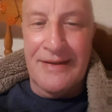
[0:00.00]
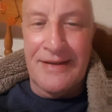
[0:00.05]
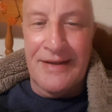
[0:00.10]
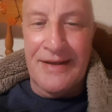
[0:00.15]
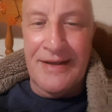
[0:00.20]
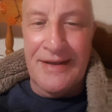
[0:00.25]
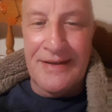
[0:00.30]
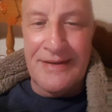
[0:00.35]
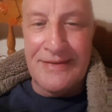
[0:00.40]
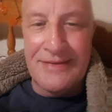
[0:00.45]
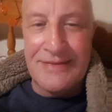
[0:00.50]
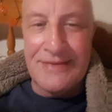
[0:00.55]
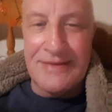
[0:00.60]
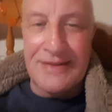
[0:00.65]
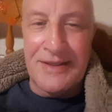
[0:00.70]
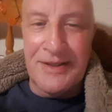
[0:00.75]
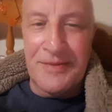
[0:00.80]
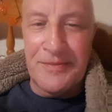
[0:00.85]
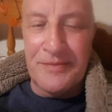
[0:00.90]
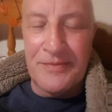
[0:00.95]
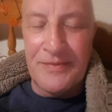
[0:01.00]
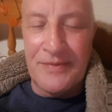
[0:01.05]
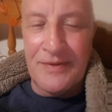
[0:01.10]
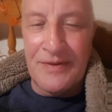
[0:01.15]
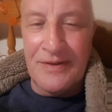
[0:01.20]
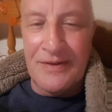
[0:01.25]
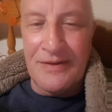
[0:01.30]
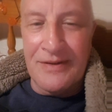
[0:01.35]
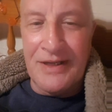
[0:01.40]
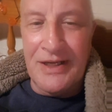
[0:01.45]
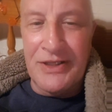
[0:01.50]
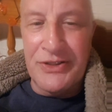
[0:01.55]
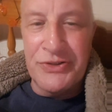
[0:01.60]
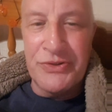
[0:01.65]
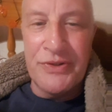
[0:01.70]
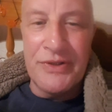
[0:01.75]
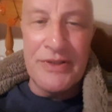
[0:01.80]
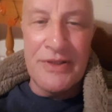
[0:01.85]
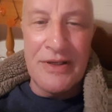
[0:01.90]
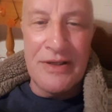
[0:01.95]
and I'll catch
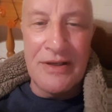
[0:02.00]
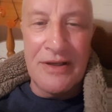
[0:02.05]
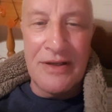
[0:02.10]
you in